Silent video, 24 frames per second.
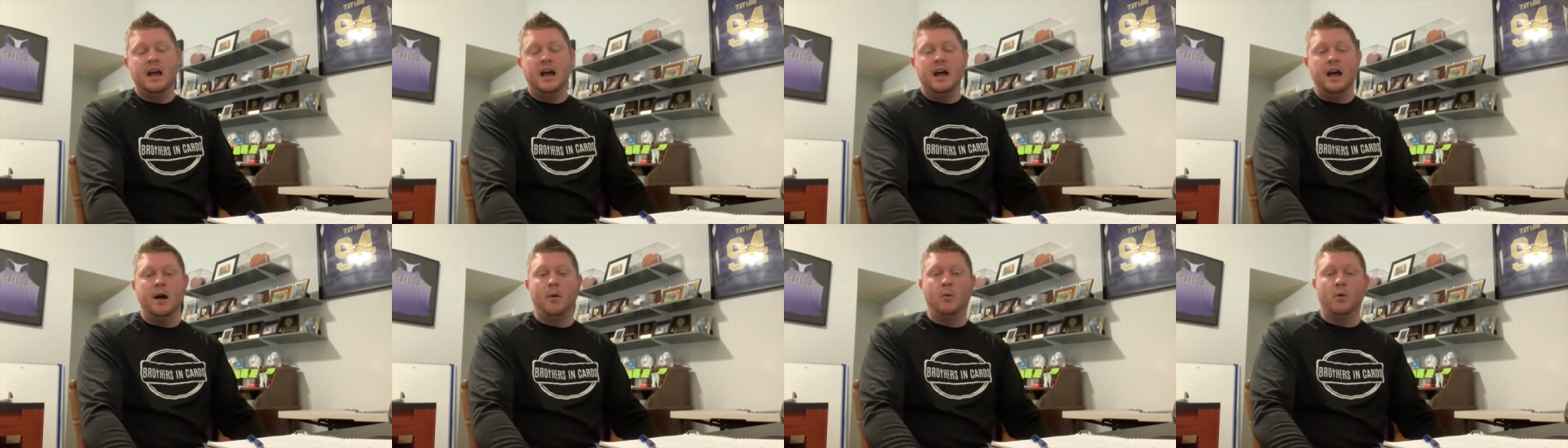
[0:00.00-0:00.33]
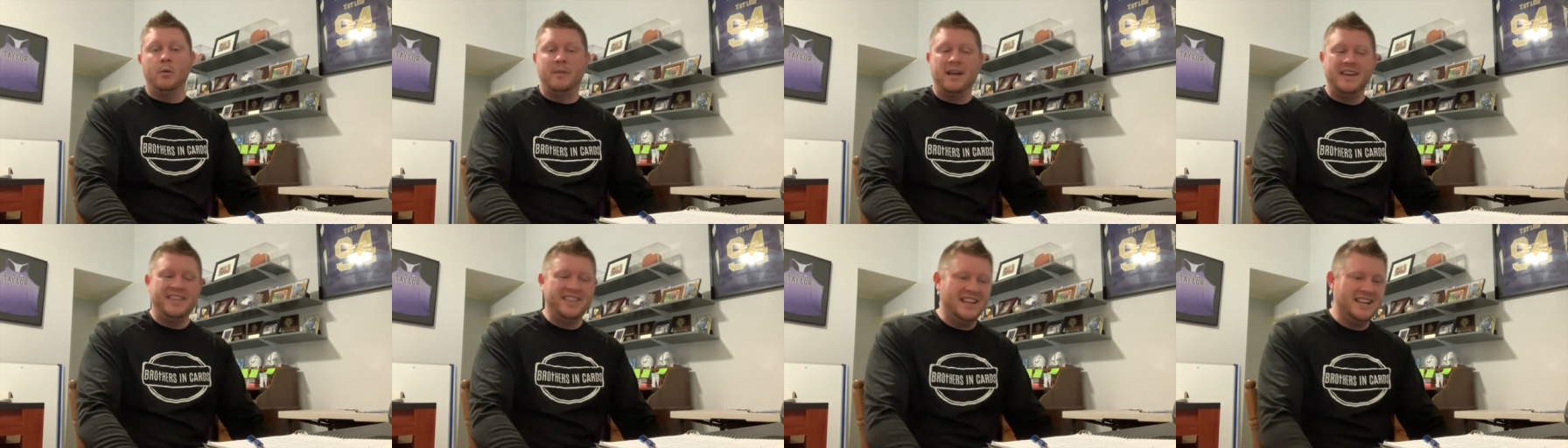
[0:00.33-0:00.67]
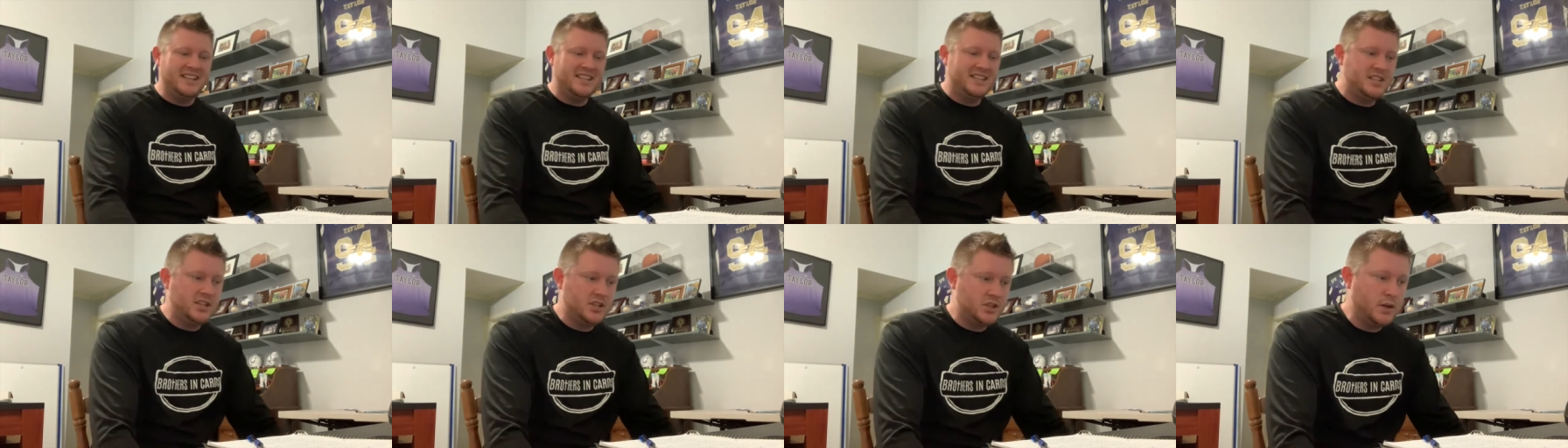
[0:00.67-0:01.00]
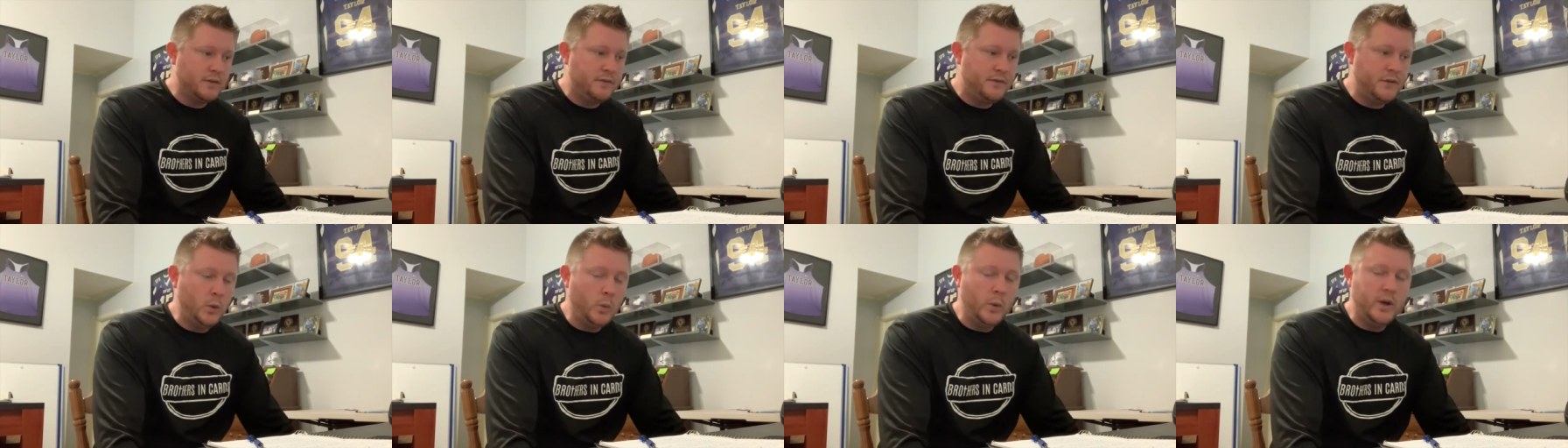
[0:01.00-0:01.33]
Um, we made that decision
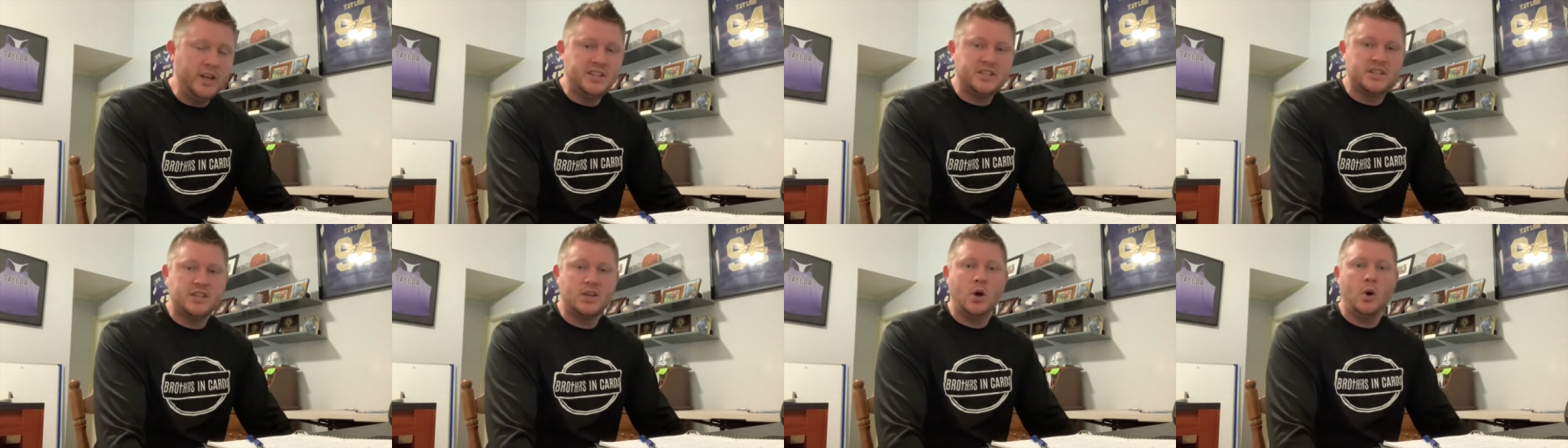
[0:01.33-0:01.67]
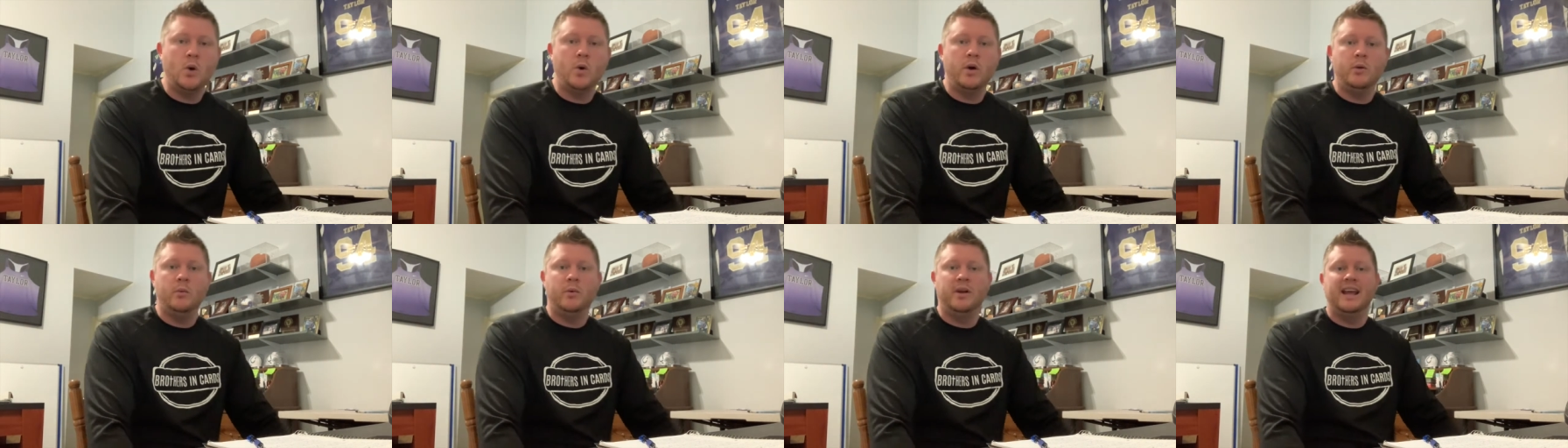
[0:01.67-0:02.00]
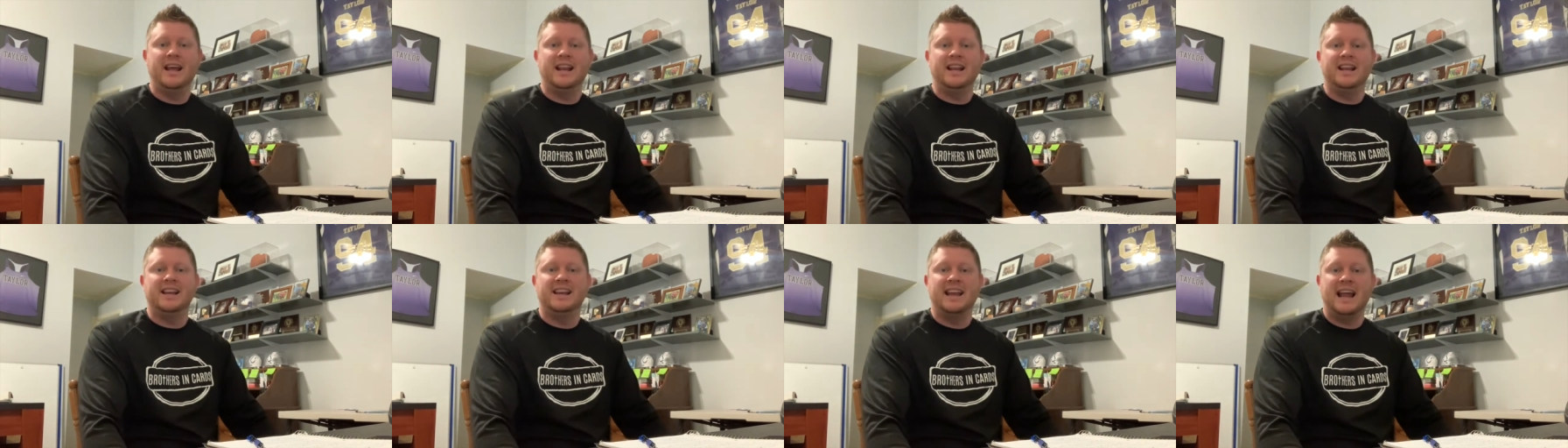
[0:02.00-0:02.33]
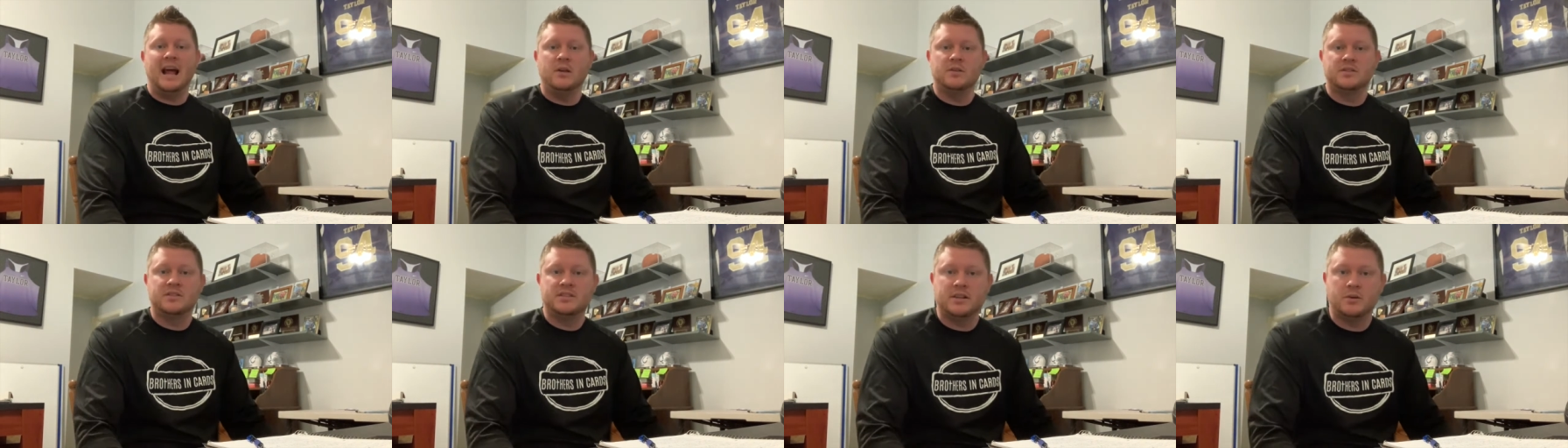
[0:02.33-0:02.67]
a few weeks ago. We went ahead and
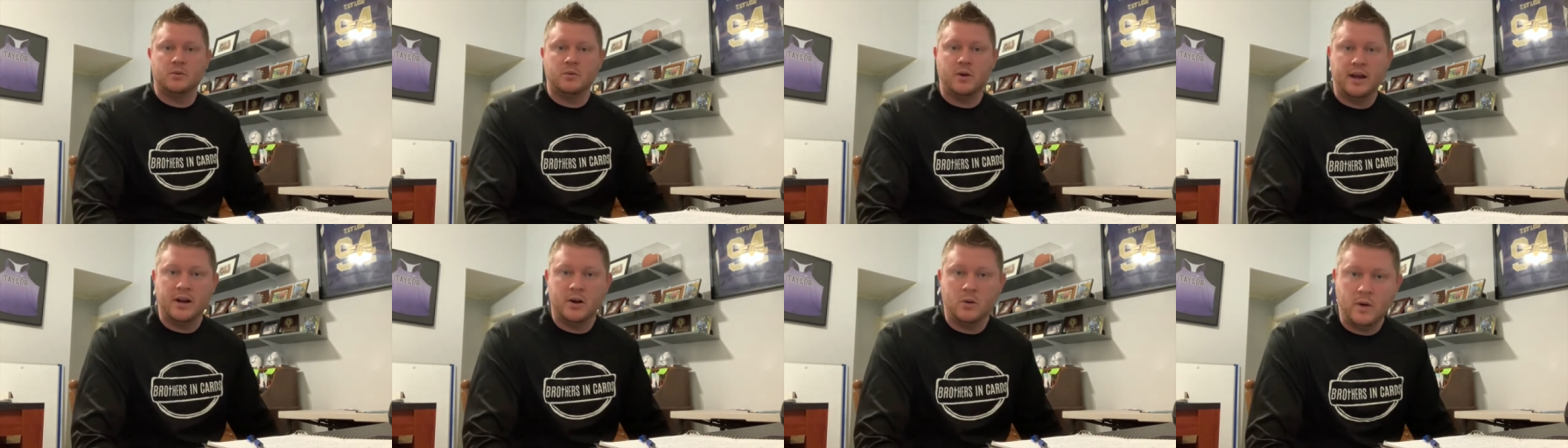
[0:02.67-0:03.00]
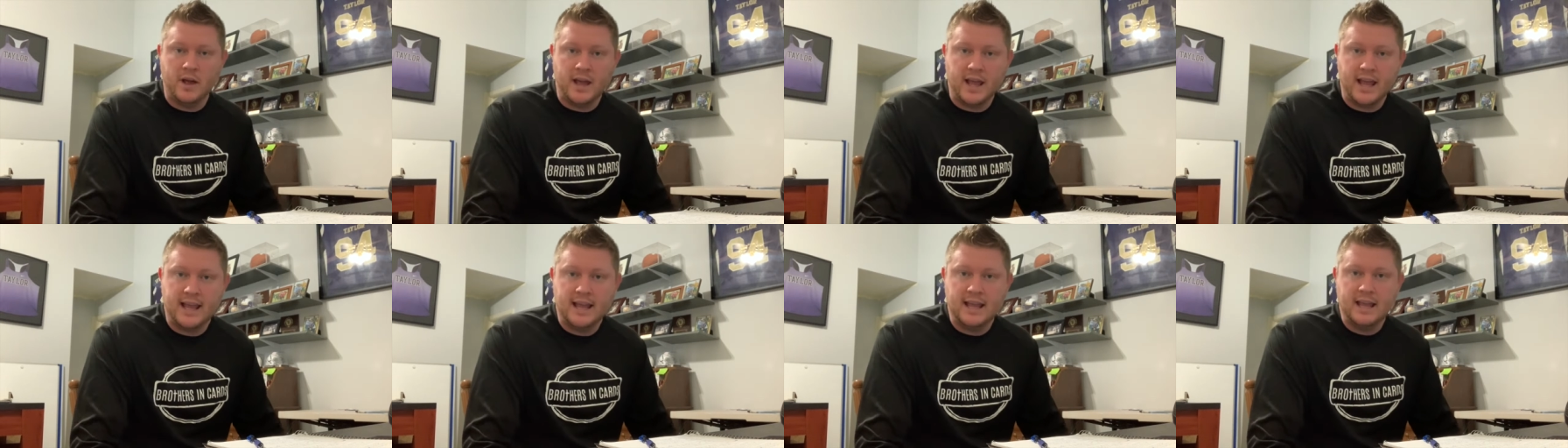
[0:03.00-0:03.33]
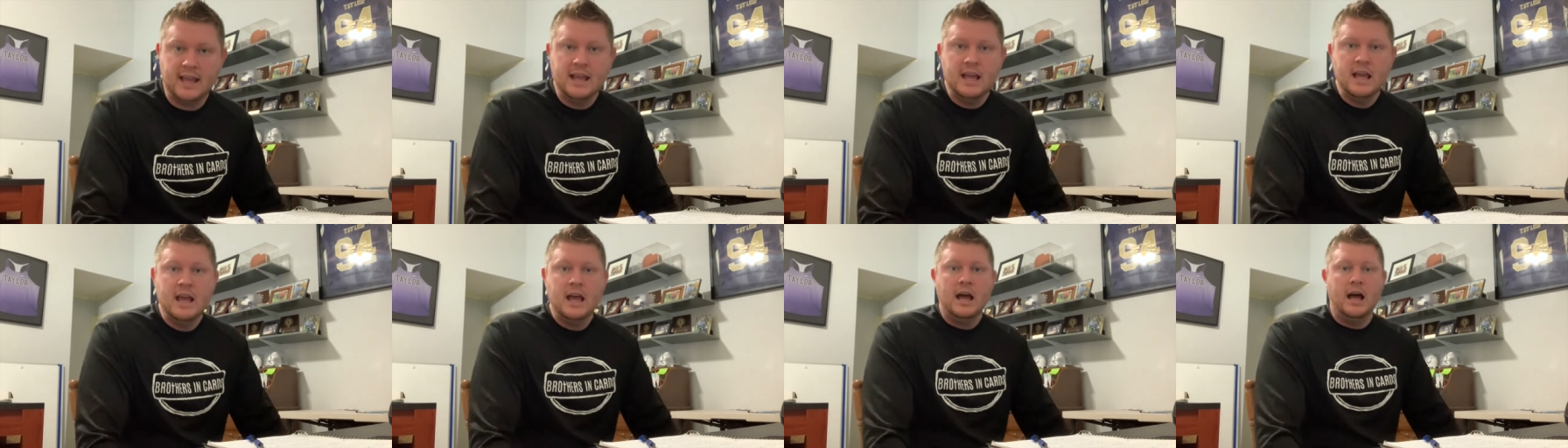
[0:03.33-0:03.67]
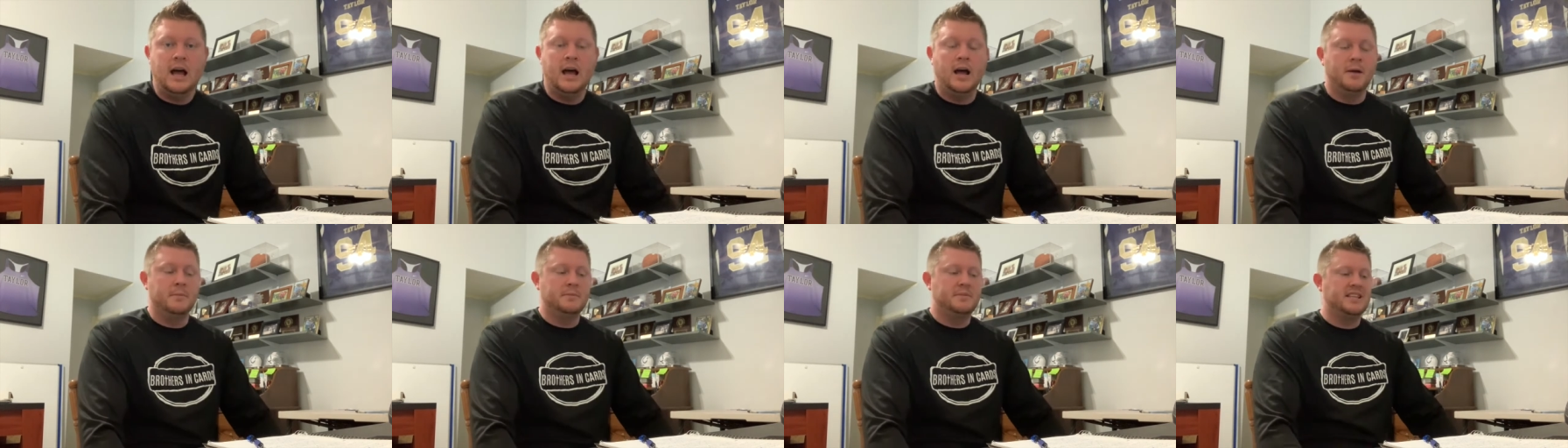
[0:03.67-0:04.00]
announced it right away um,